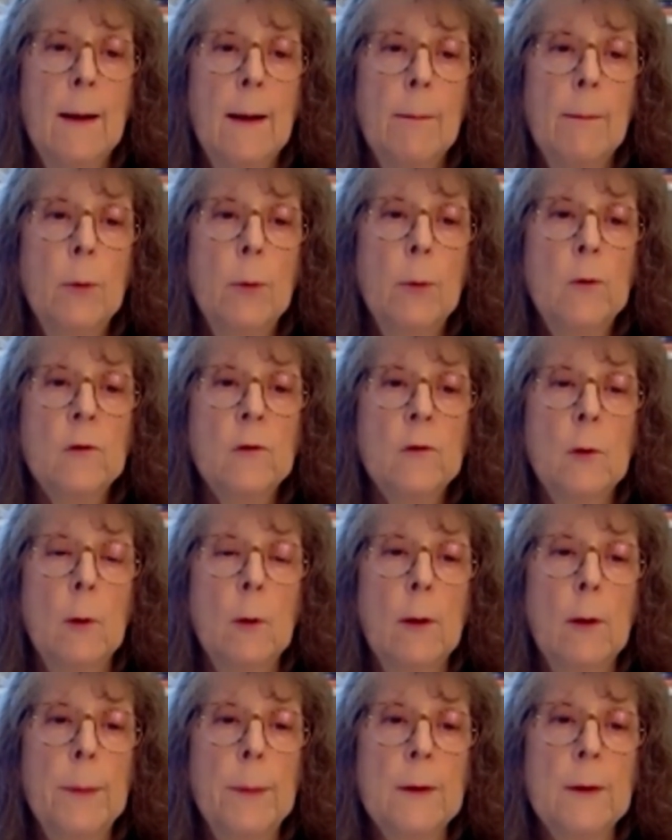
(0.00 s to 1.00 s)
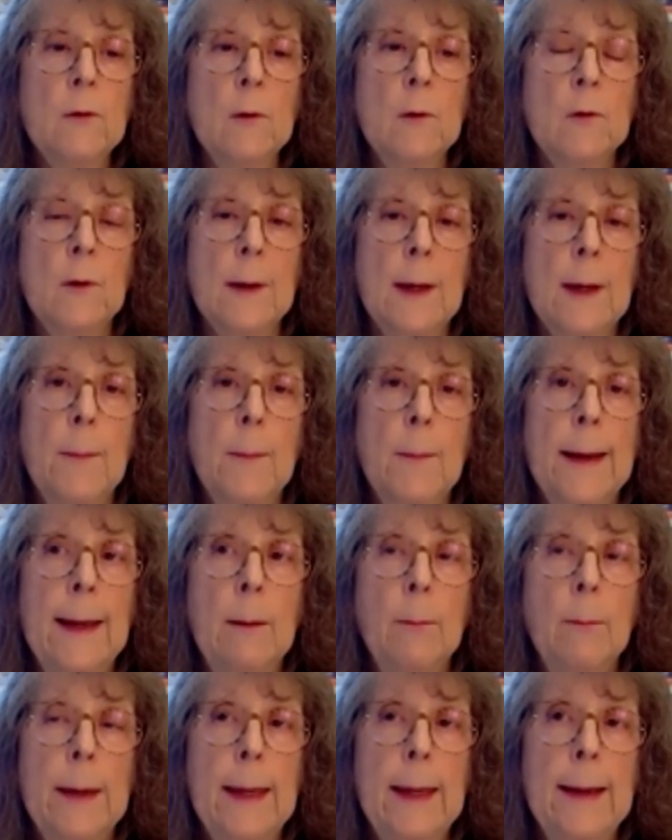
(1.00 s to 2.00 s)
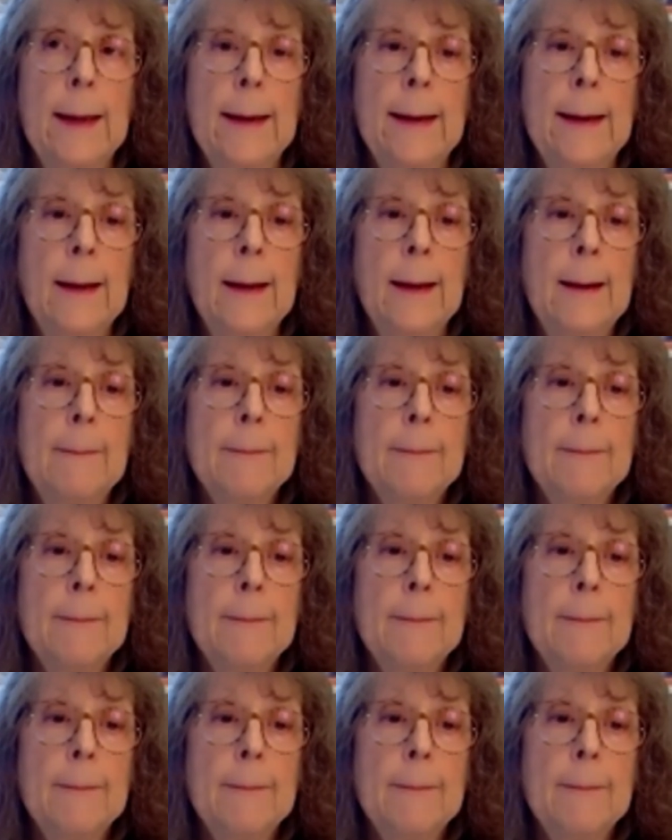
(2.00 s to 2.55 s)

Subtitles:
Booth School of Business to get my MBA.